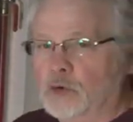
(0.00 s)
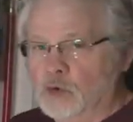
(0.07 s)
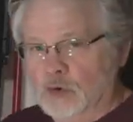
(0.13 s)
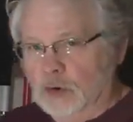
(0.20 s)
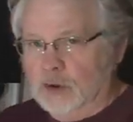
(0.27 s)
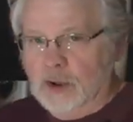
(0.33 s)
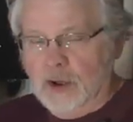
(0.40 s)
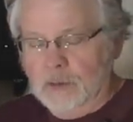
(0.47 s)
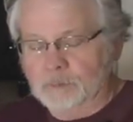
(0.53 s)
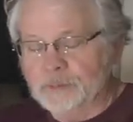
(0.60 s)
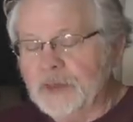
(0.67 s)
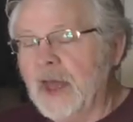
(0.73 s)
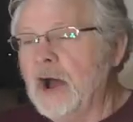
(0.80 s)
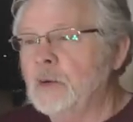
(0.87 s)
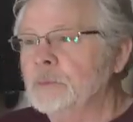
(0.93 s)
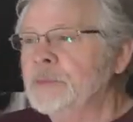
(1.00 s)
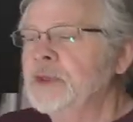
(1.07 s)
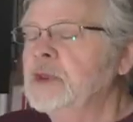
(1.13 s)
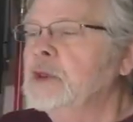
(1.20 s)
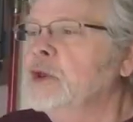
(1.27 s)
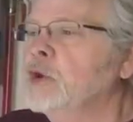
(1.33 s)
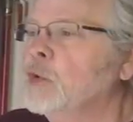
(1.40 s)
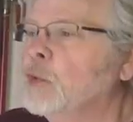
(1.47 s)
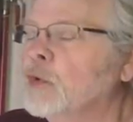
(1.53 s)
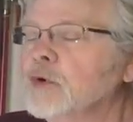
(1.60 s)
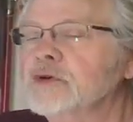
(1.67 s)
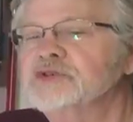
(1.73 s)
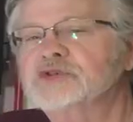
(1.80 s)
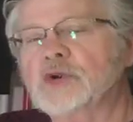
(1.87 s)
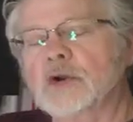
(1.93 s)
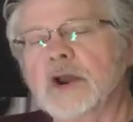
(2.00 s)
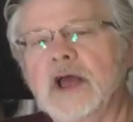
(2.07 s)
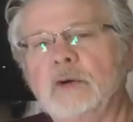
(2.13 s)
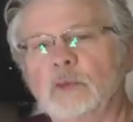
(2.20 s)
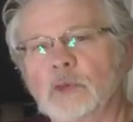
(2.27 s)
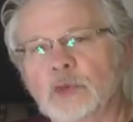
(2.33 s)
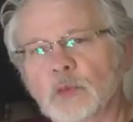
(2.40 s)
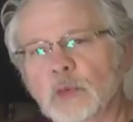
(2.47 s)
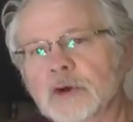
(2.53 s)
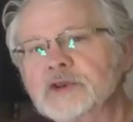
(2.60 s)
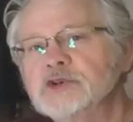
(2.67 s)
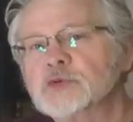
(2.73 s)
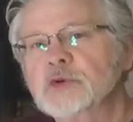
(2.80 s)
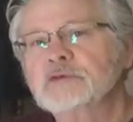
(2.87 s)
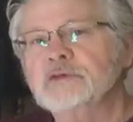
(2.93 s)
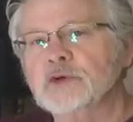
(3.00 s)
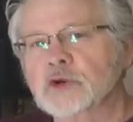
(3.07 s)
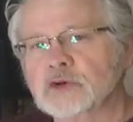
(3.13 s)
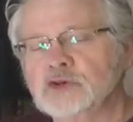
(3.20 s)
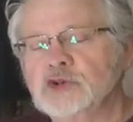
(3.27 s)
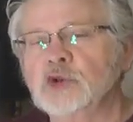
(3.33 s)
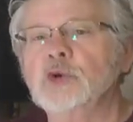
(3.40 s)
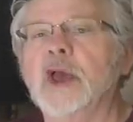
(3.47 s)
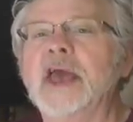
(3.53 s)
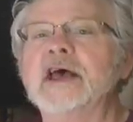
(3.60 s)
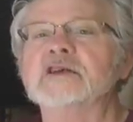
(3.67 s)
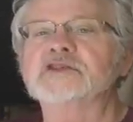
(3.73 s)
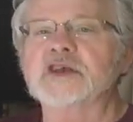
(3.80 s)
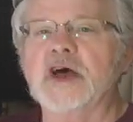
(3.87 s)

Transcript: hookup. Now, we're going to start out with what is referred to as